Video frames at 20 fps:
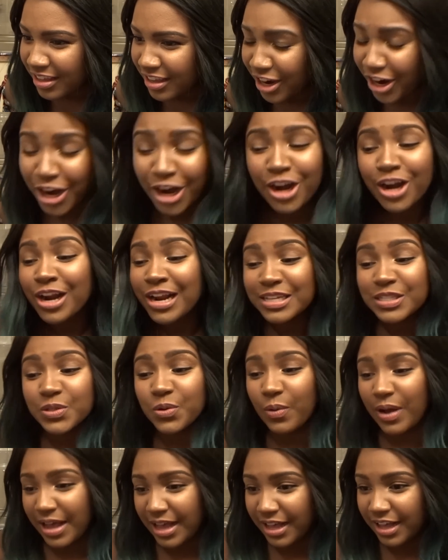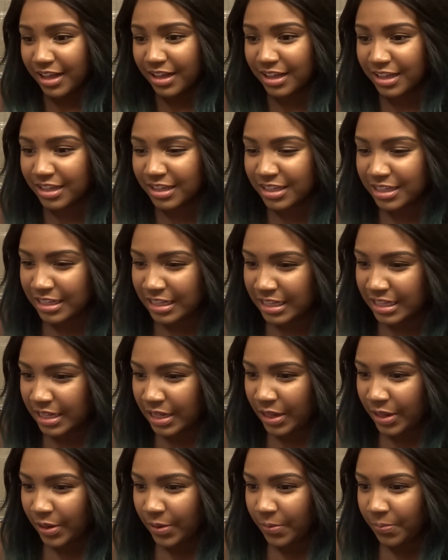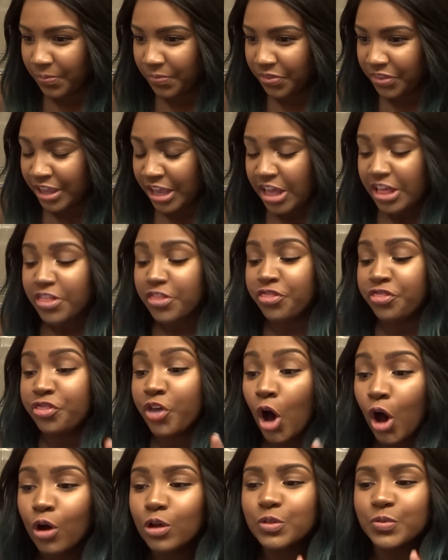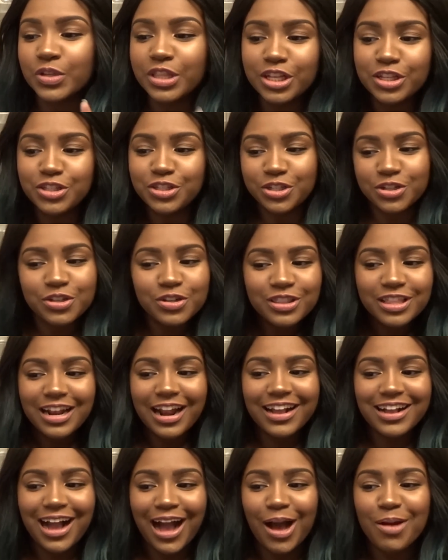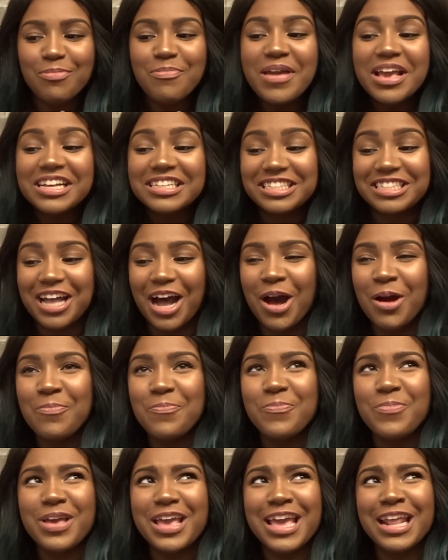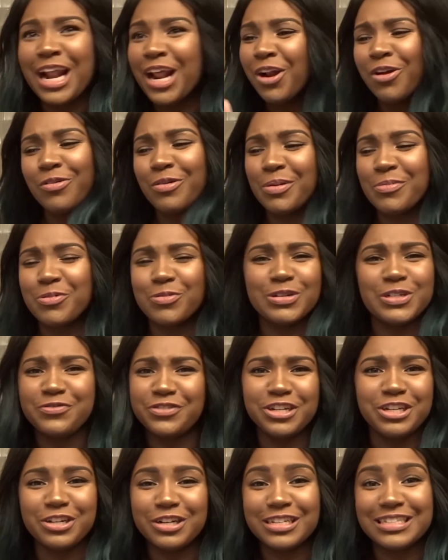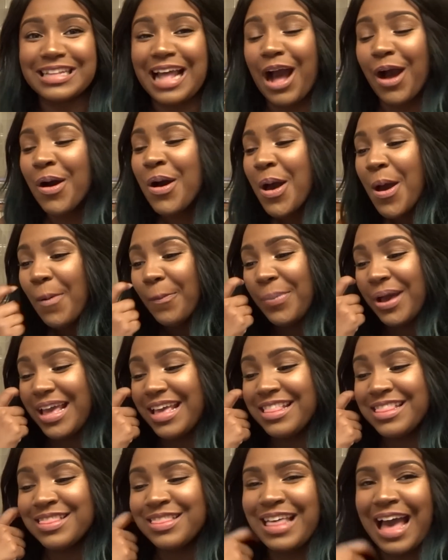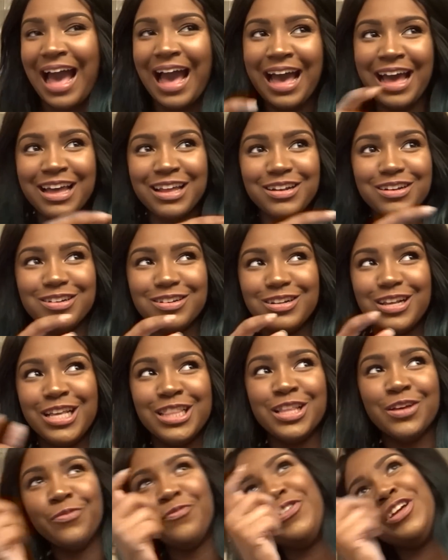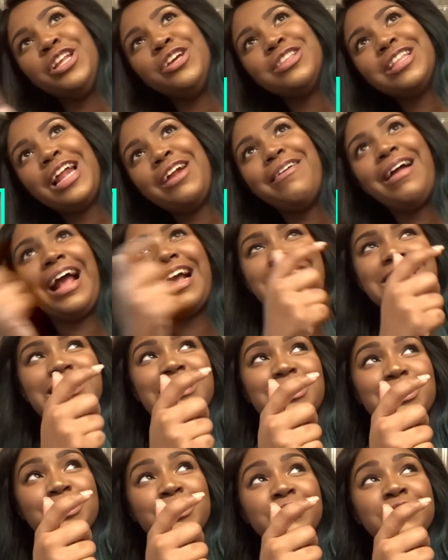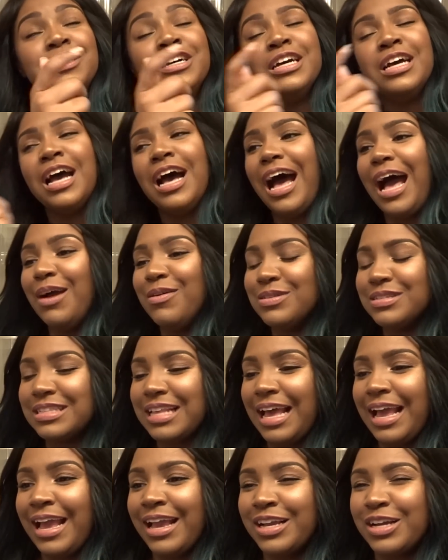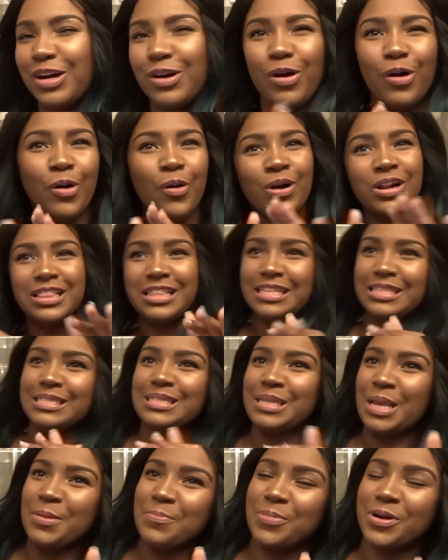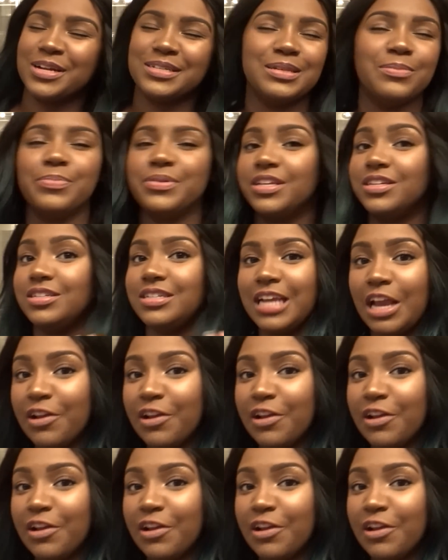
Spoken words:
Her as well. Those were the two that I got mixed up, and I don't remember which video it is now, but in that in the video that I reacted to, I was like, oh, are they the same person? But they're